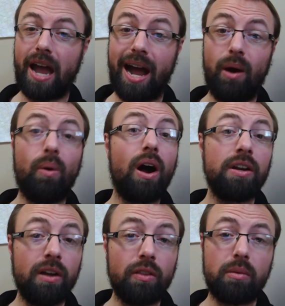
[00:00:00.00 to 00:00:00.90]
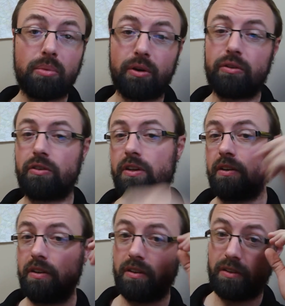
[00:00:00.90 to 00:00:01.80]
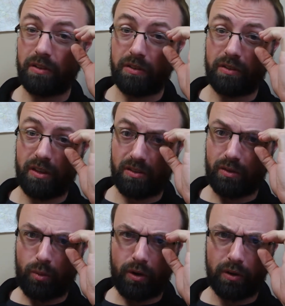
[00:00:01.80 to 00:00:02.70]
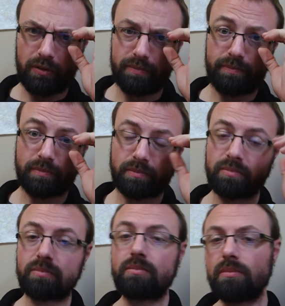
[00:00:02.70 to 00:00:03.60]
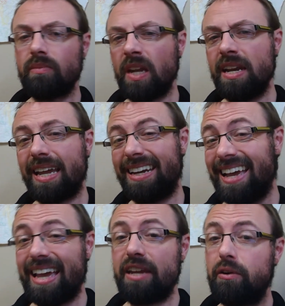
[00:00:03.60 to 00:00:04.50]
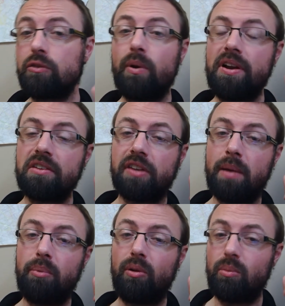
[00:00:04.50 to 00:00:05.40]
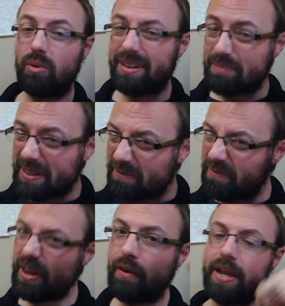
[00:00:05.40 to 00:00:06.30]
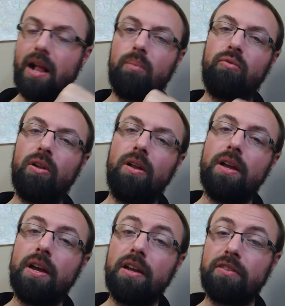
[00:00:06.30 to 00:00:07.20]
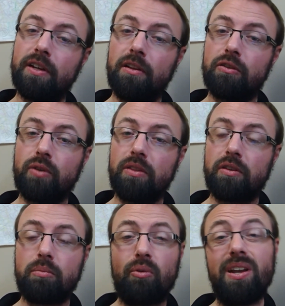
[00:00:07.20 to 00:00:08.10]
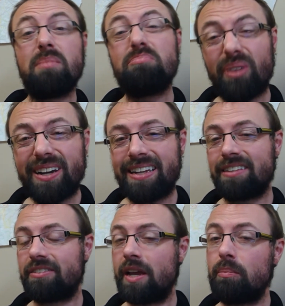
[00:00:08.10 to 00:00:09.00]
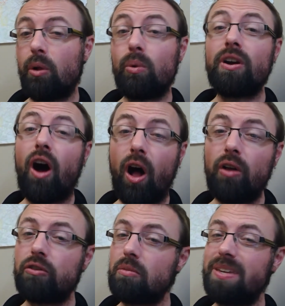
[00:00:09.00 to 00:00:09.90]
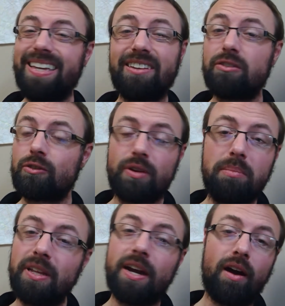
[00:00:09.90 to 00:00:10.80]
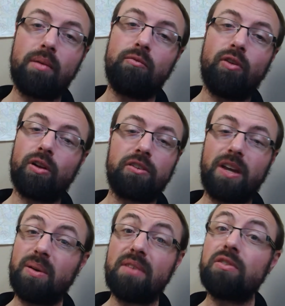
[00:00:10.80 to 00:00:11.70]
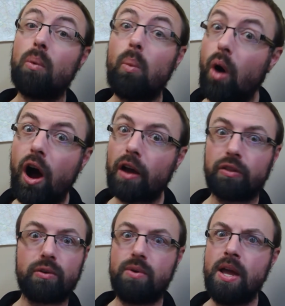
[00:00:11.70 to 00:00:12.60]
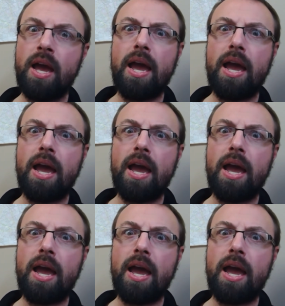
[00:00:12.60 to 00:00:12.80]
how another person sees the world? And again, here's where an example would be very helpful to illustrate this point, but an example would also be extremely harmful because I would have to walk through